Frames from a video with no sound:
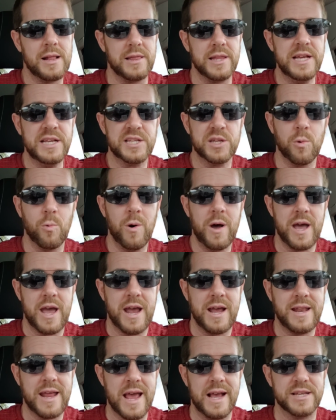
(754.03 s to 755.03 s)
Lisa
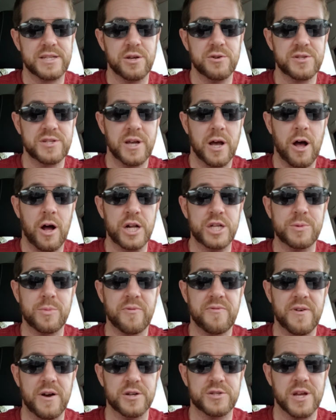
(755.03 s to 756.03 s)
Wade, a sociology
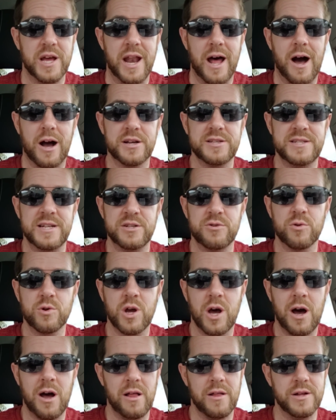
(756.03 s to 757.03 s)
professor at Occidental
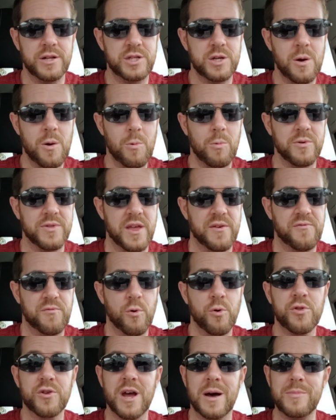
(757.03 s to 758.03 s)
College with a
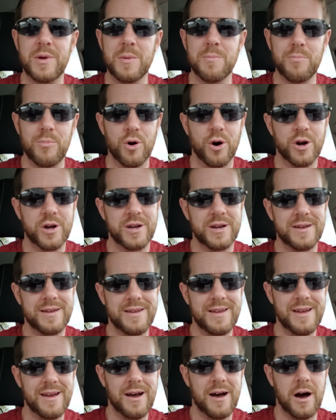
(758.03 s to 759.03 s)
forthcoming book
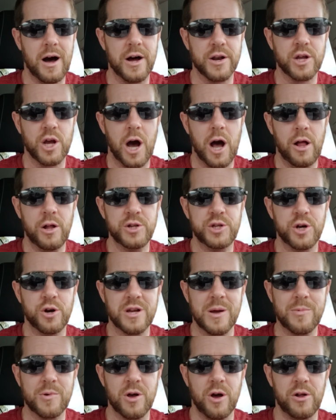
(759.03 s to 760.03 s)
on college
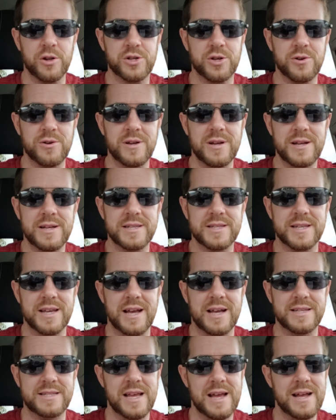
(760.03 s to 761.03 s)
hookup culture,
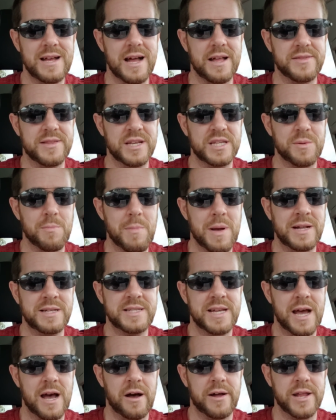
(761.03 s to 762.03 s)
says that this
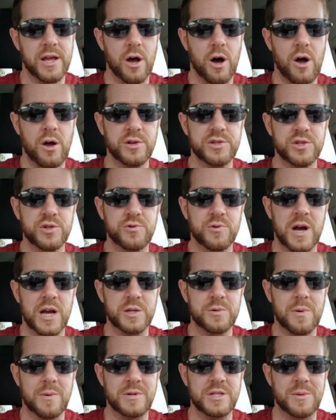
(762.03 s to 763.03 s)
mentality also
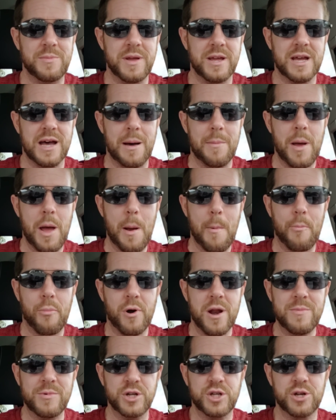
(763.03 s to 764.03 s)
drives women to become
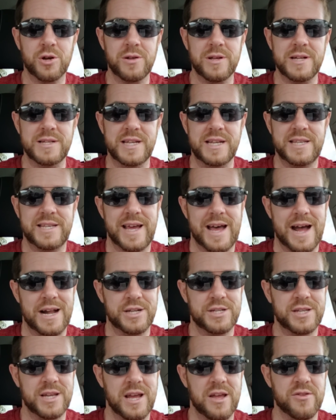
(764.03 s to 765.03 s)
prematurely
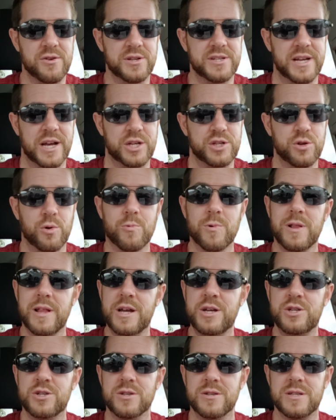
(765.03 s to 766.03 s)
detached in their sexual
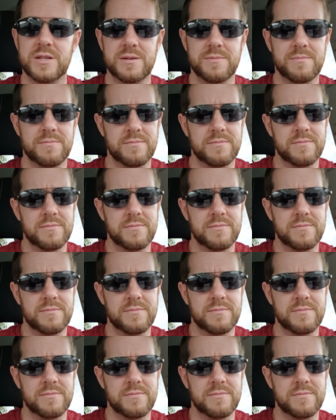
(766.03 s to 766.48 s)
relations.